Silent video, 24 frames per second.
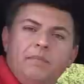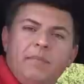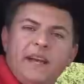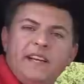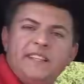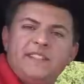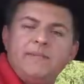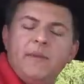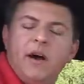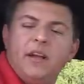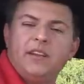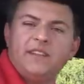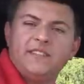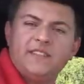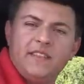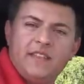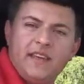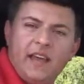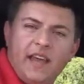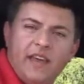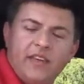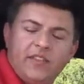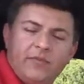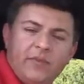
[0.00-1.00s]
Base models of
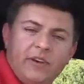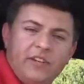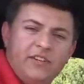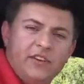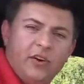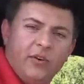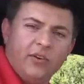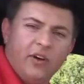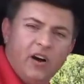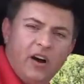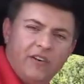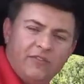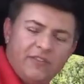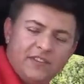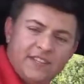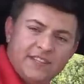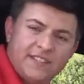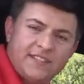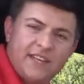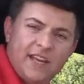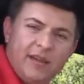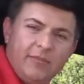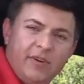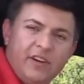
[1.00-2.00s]
the A three don't offer the
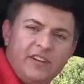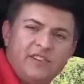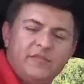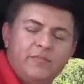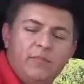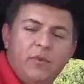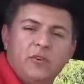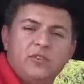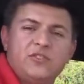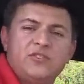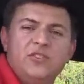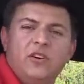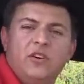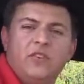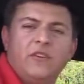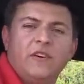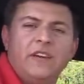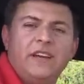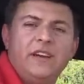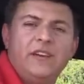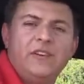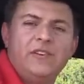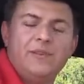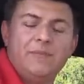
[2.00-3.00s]
same range of motion over
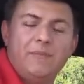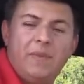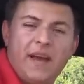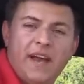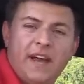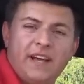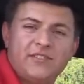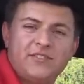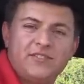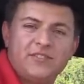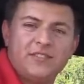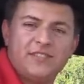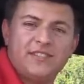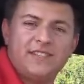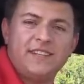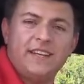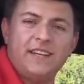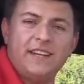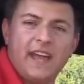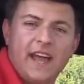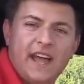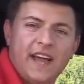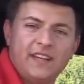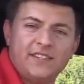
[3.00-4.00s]
here in the passenger
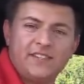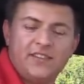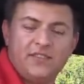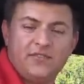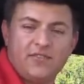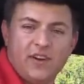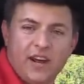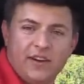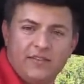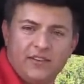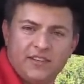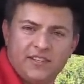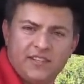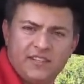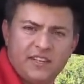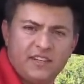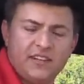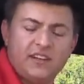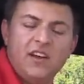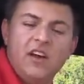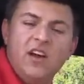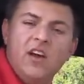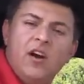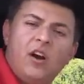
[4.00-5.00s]
seat as the driver's seat.